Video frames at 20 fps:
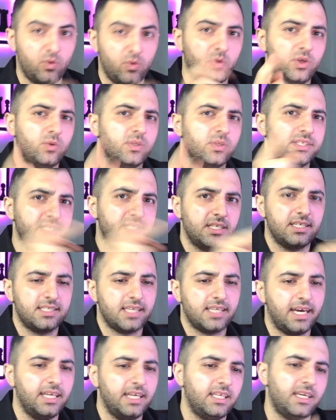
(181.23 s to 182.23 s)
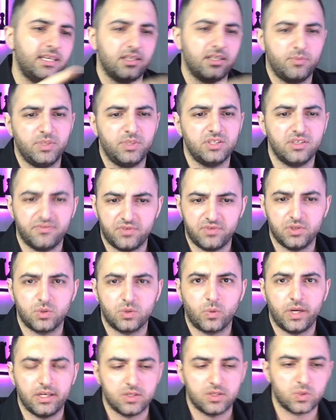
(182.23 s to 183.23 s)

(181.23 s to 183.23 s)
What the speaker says: You will see this idea in a bit different way as